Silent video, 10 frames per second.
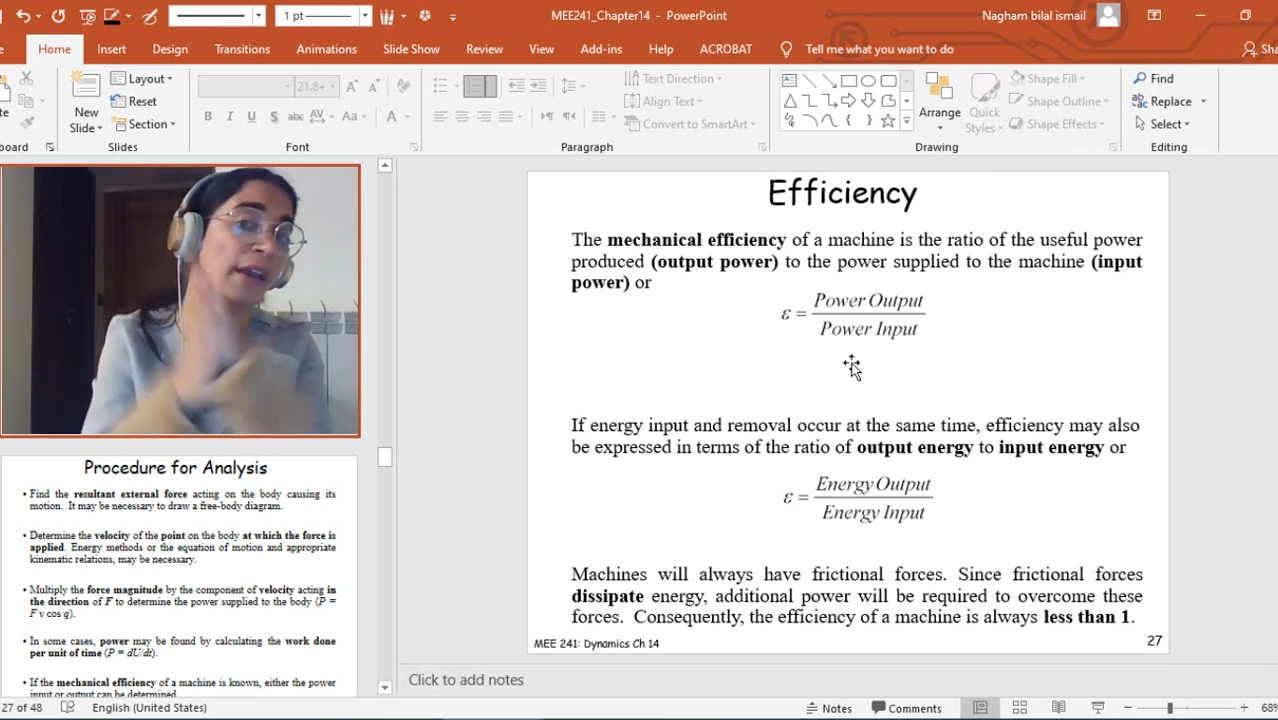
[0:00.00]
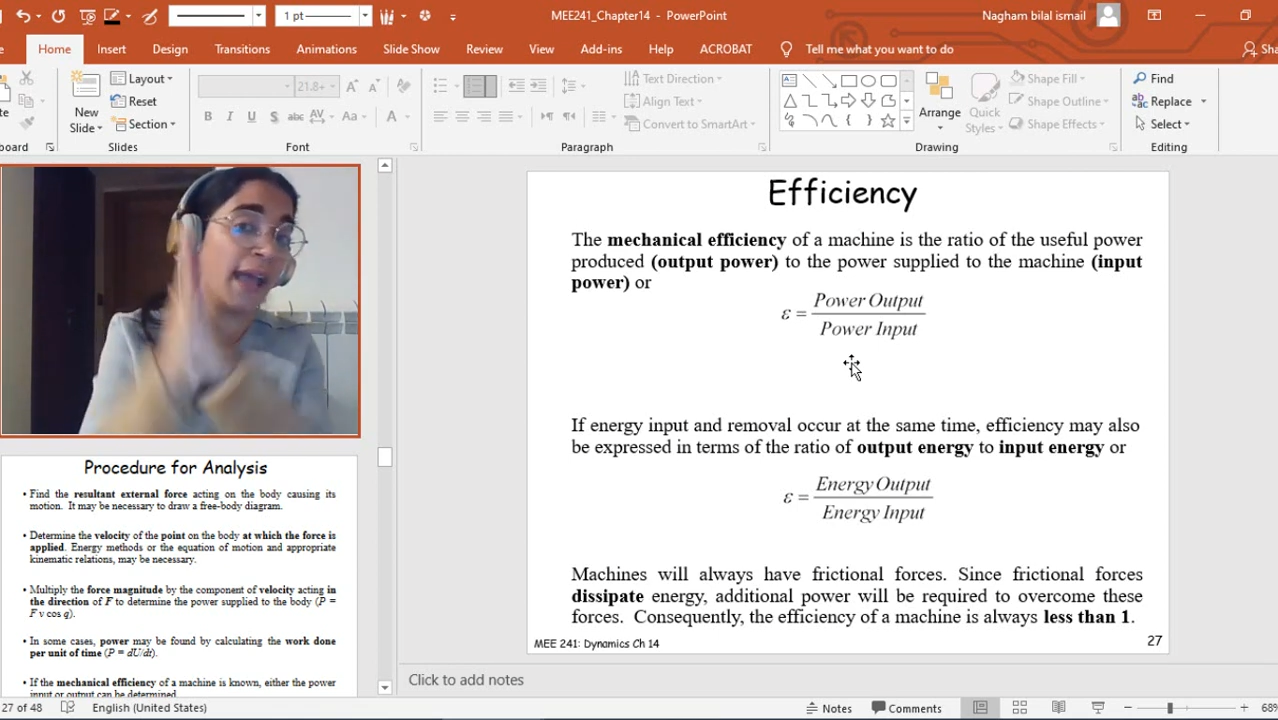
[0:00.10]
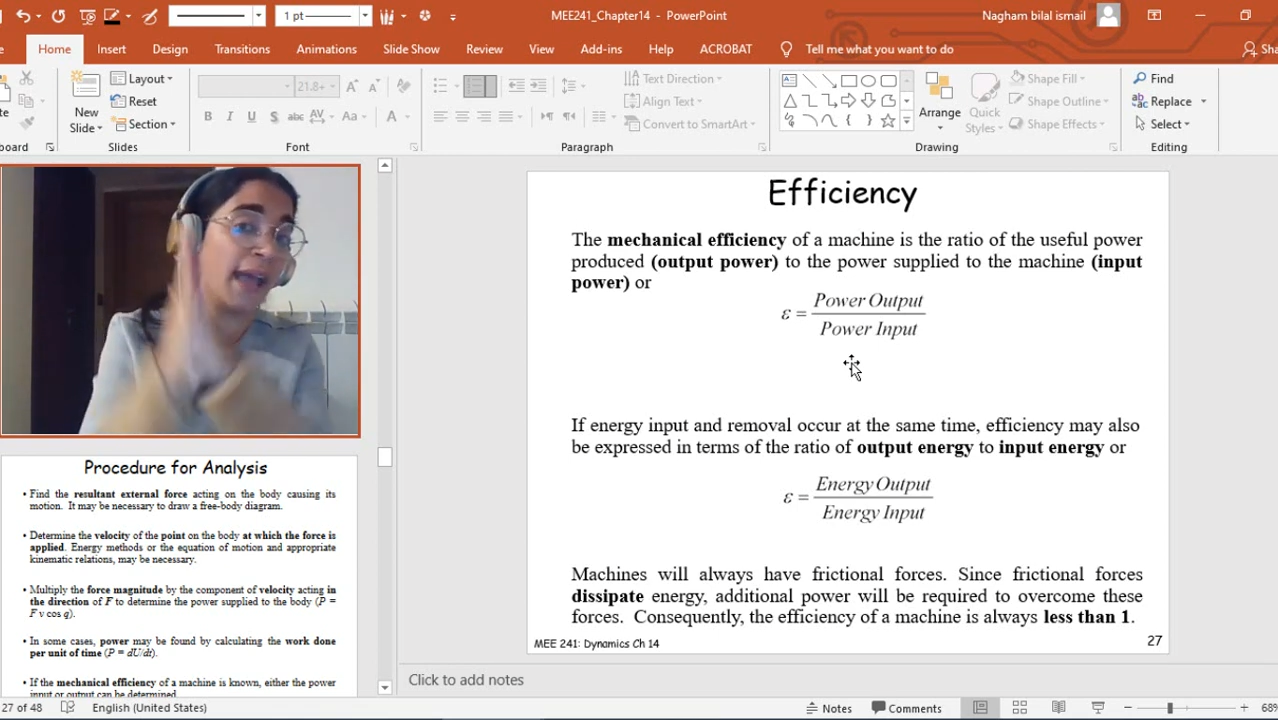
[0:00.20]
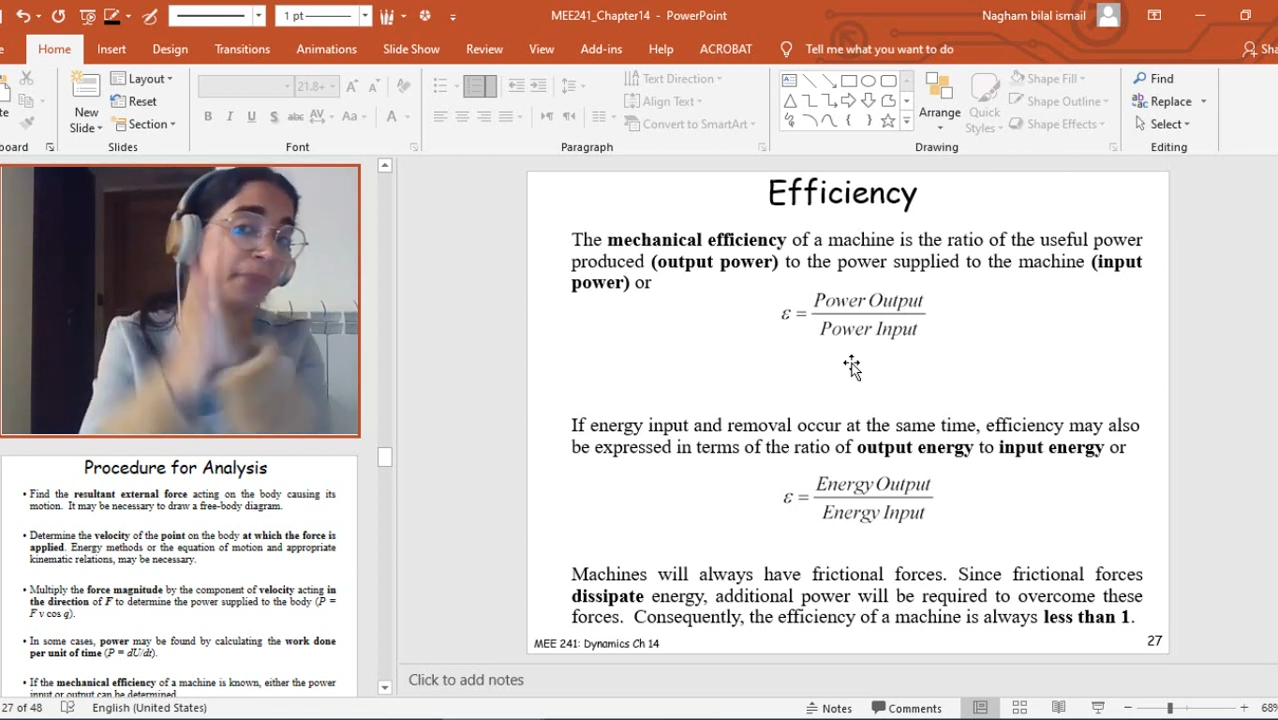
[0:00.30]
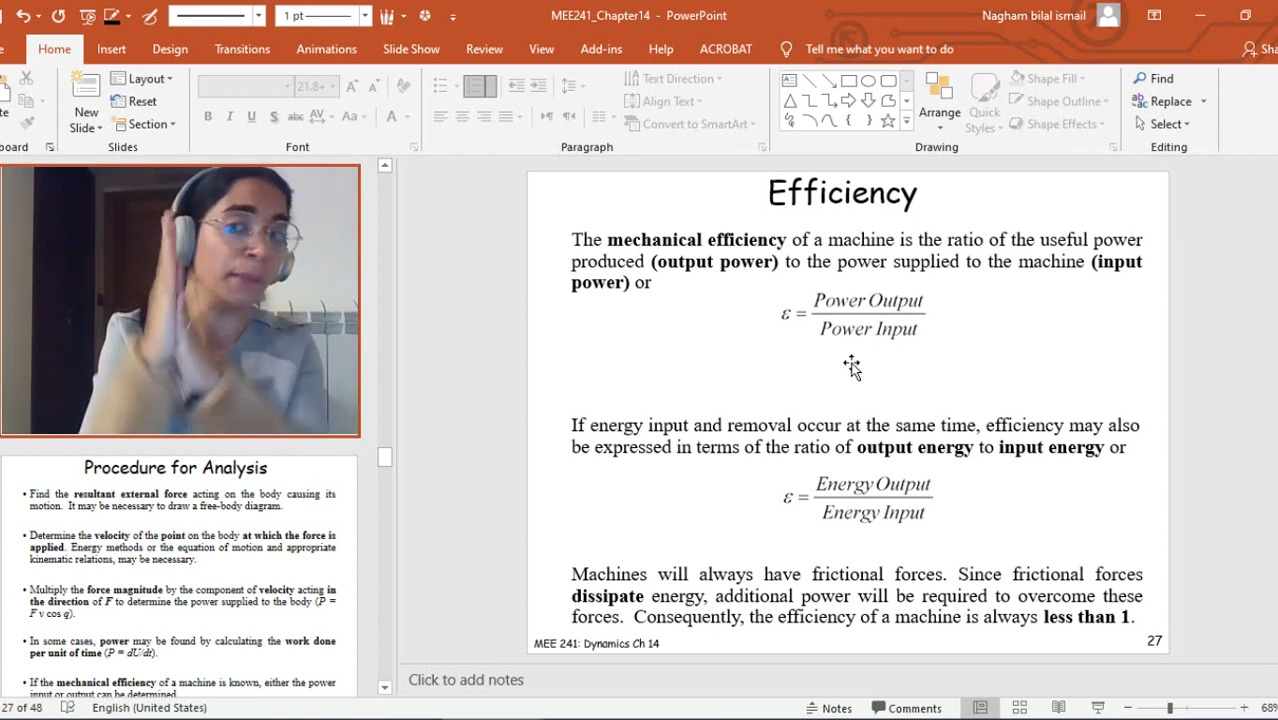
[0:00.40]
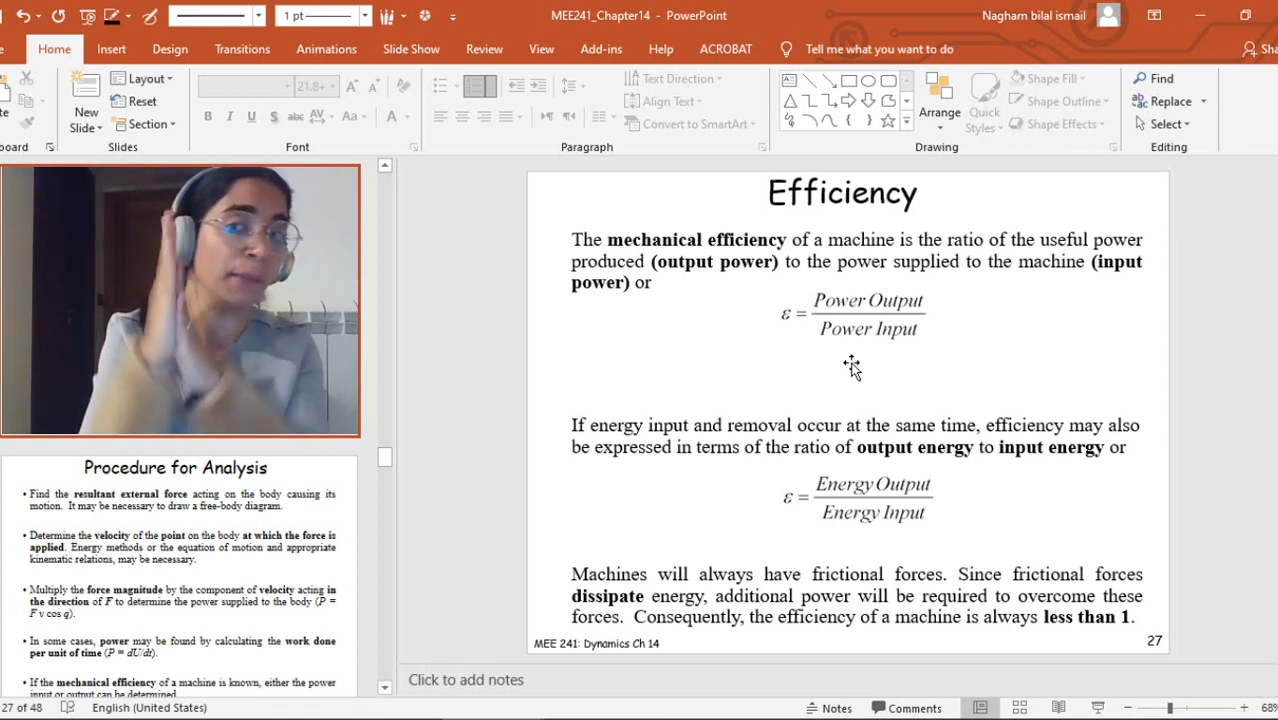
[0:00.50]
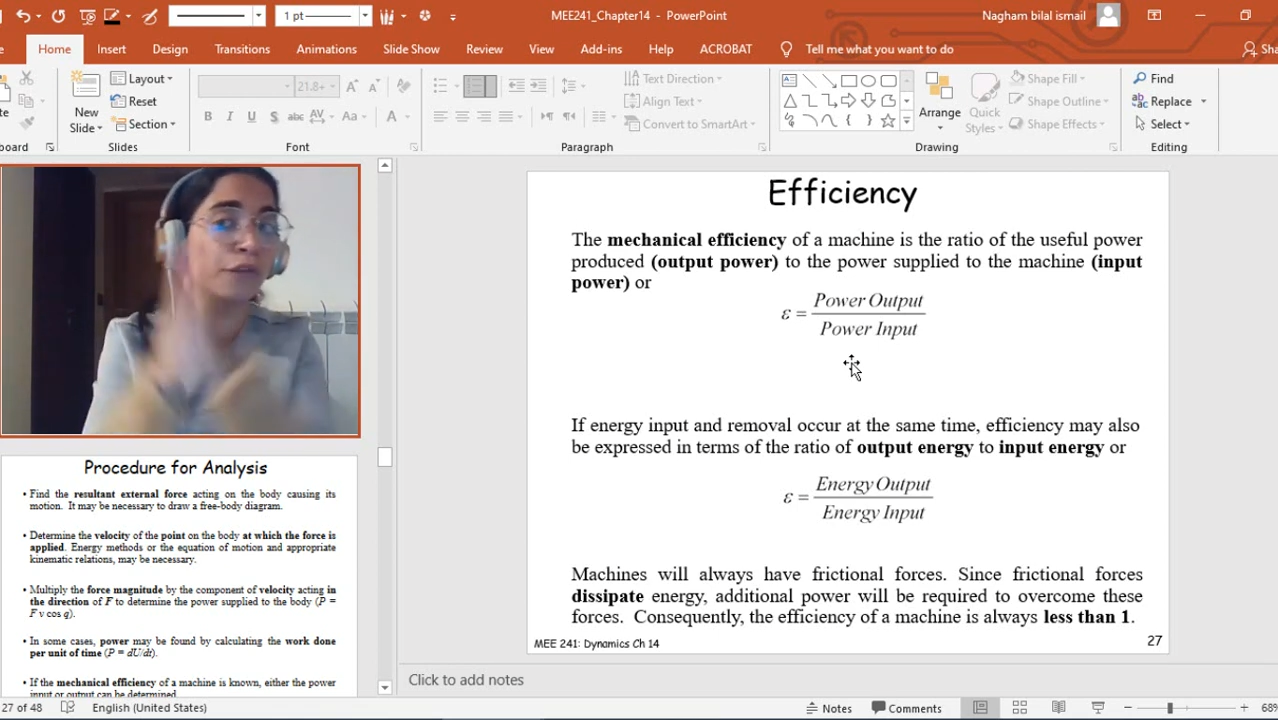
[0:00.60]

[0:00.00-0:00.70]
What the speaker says: hand by